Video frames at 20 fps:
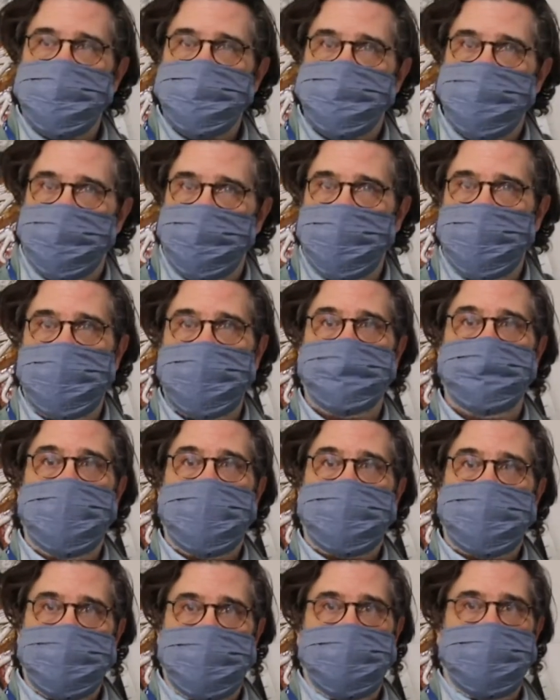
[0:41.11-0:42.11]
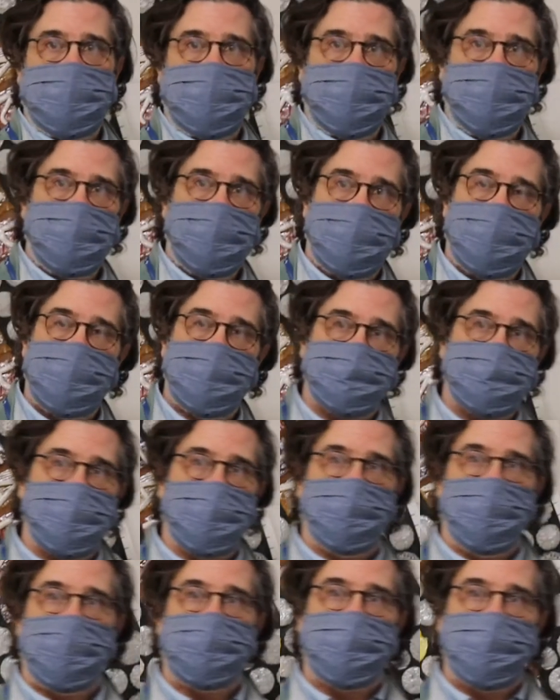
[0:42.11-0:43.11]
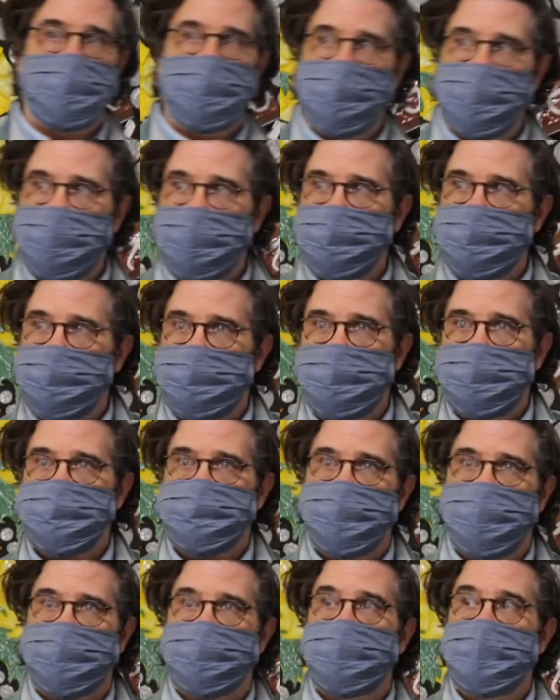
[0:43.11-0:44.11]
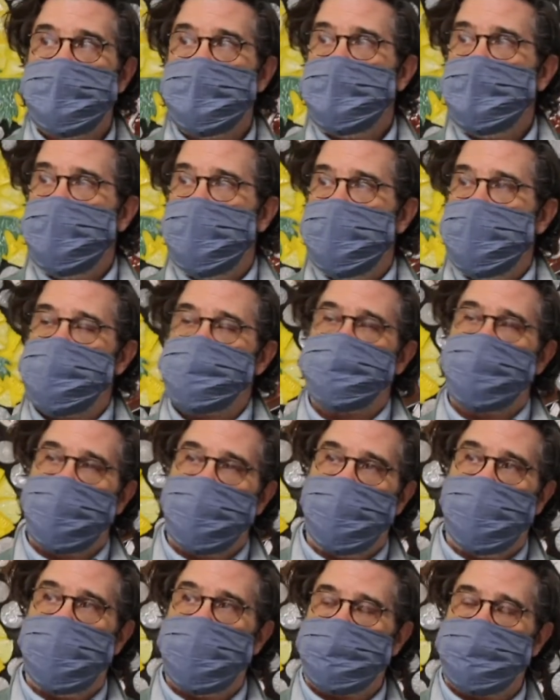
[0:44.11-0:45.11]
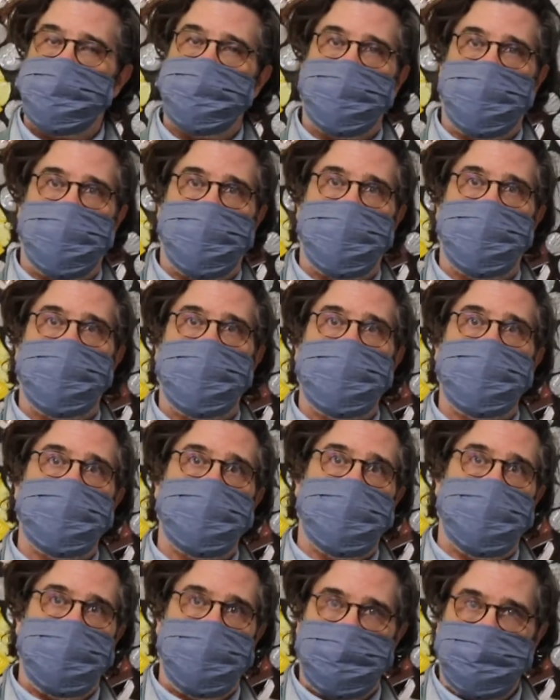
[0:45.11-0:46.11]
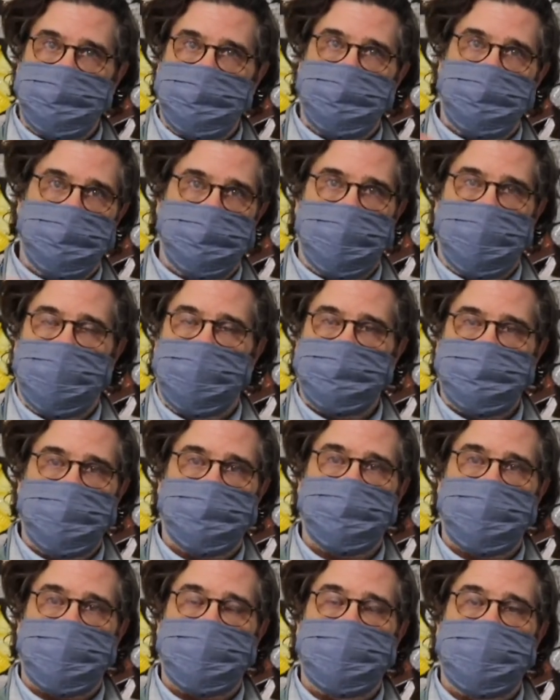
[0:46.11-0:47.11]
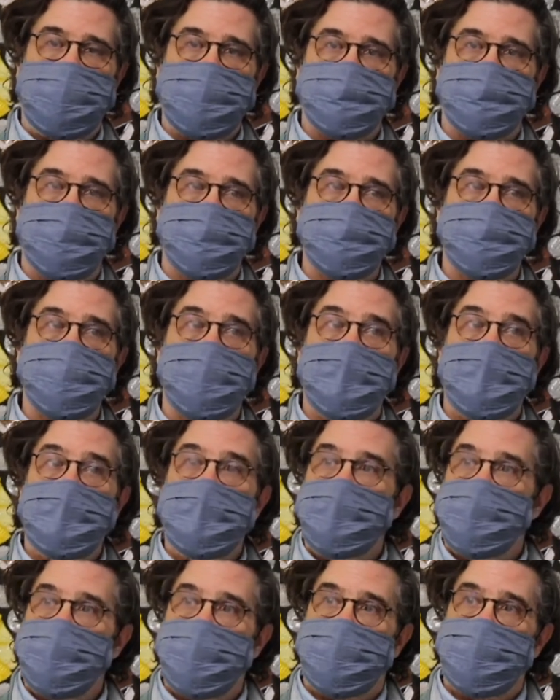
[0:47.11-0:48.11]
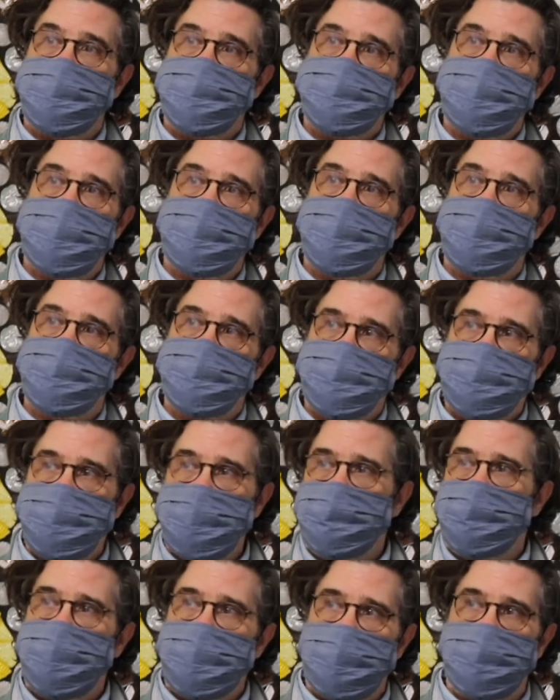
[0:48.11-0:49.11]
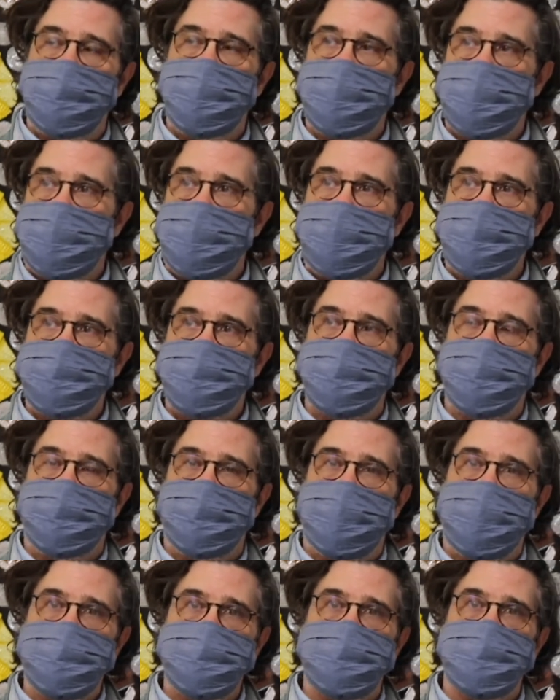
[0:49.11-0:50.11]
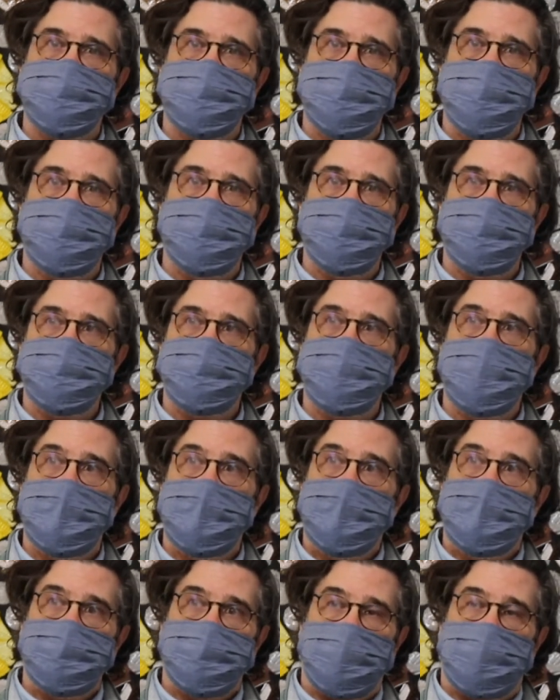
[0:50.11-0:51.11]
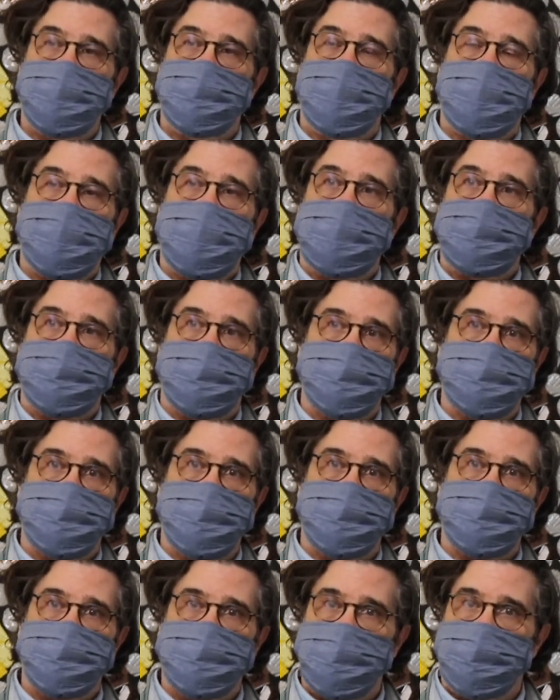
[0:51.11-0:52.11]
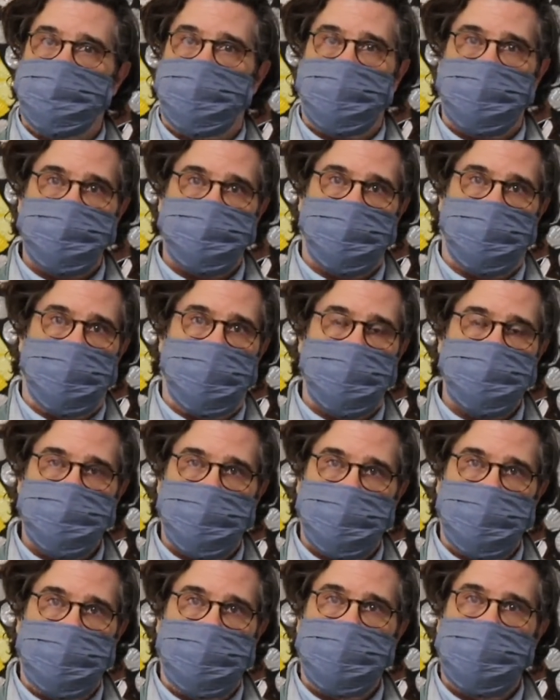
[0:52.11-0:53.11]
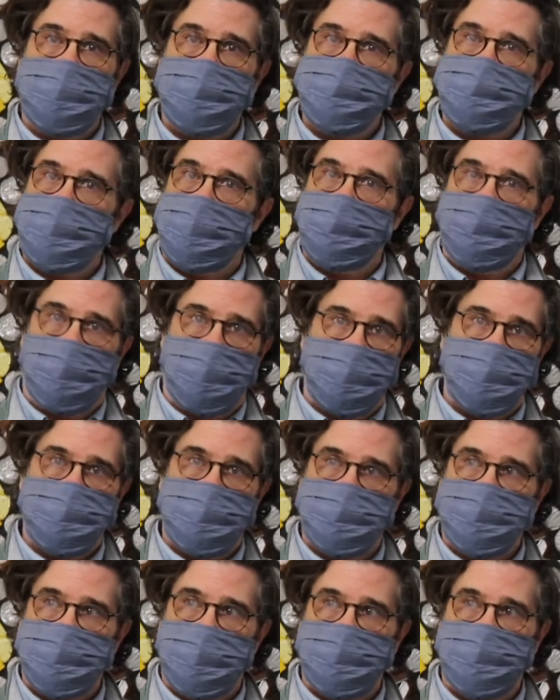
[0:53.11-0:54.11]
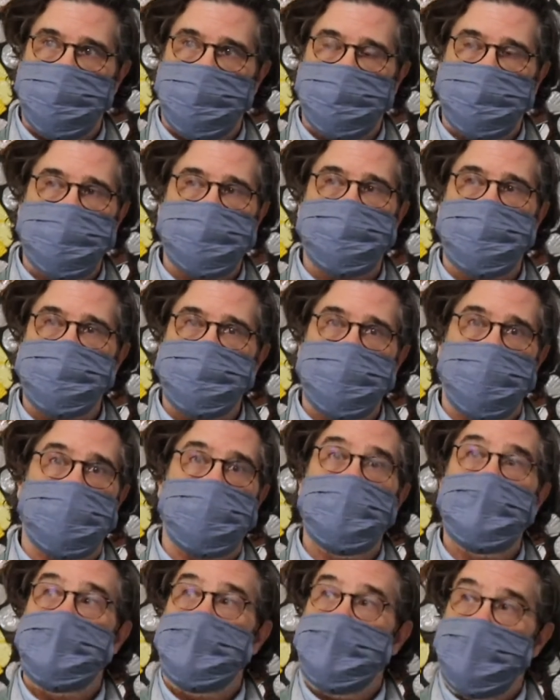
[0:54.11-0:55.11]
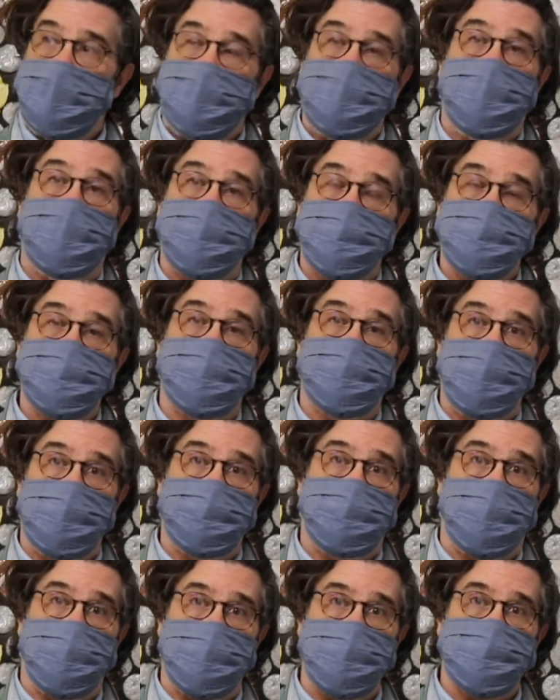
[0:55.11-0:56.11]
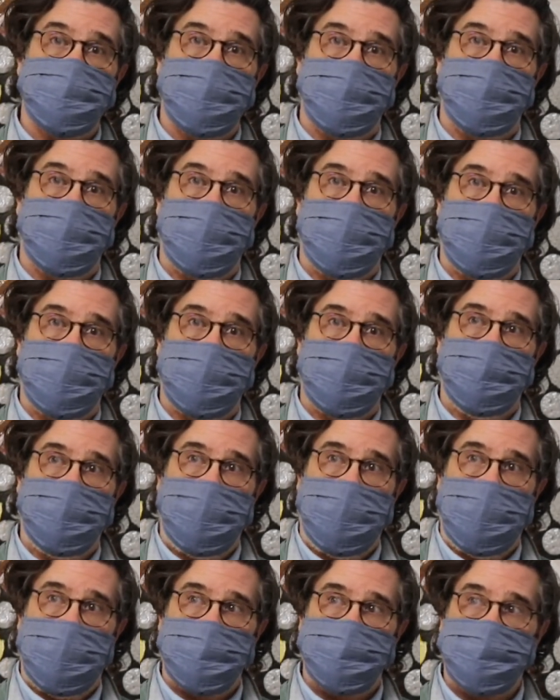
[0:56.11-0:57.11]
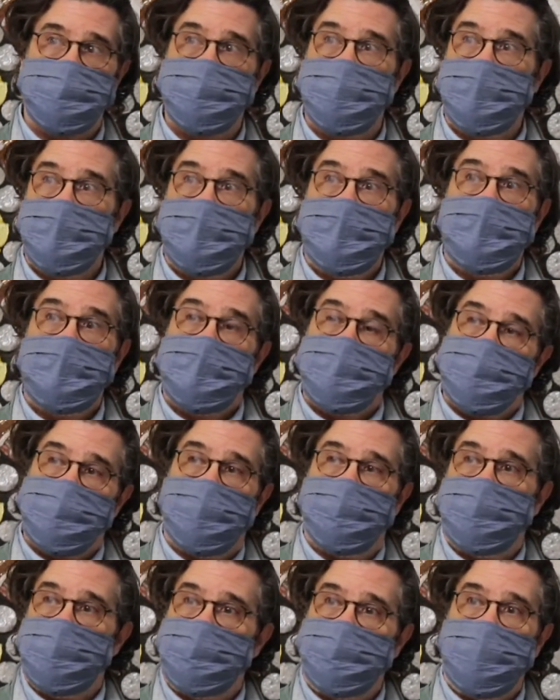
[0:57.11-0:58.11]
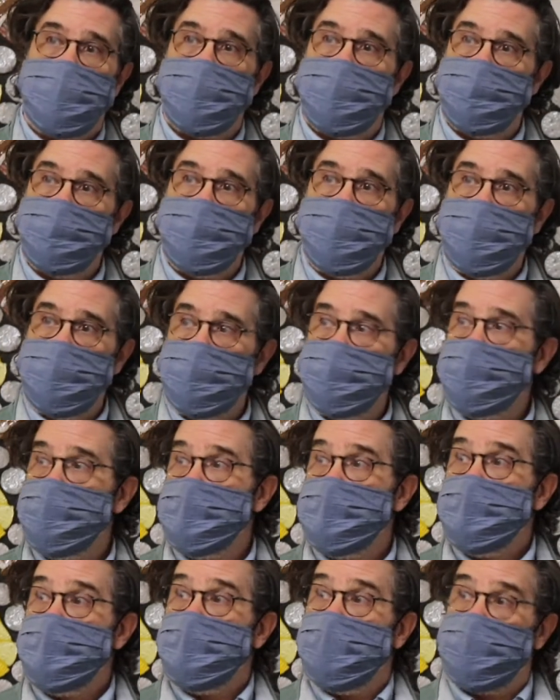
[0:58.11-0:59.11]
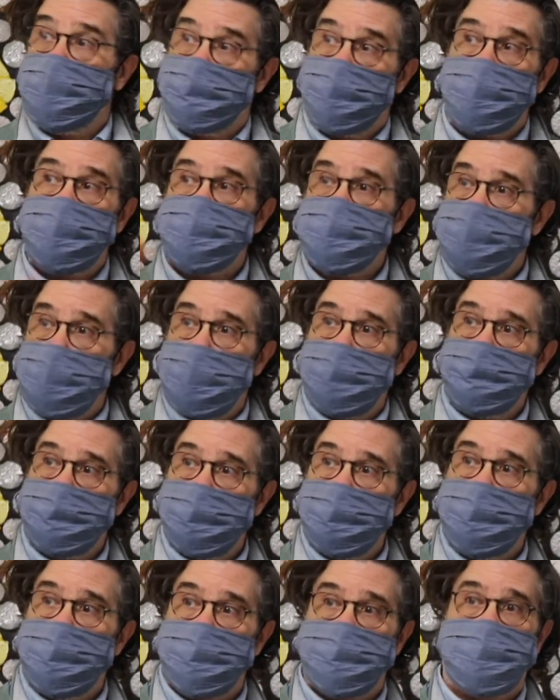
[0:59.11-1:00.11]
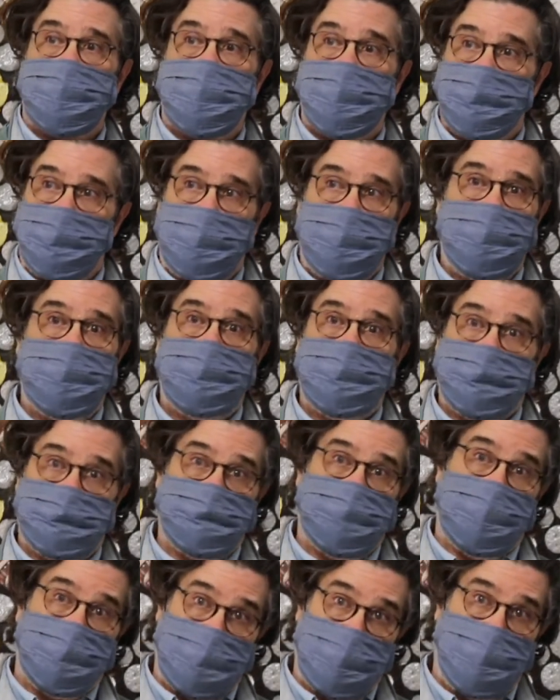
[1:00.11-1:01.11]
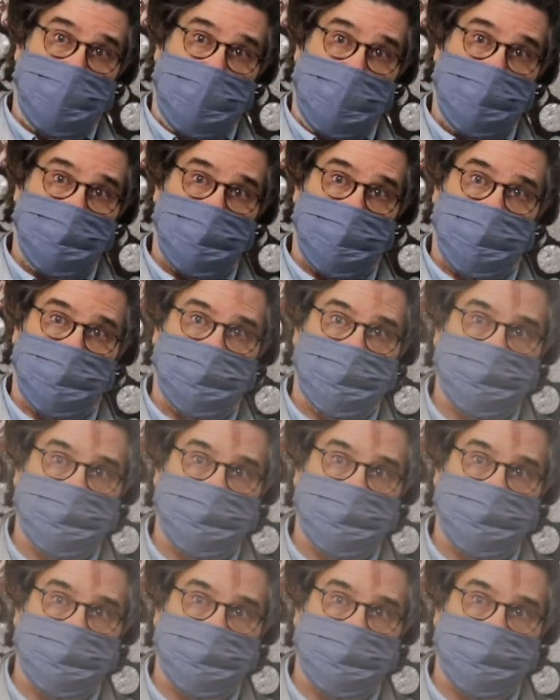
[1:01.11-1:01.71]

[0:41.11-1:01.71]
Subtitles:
is a really big key as to what we're doing in the district. And as we walk through the hallway and into different classrooms, you're going to see there's different communication devices used to communicate to the students the importance of washing hands, the importance of social distancing, and also the importance of wearing the mask. So if you follow me, our first stop is going to be at the bathroom.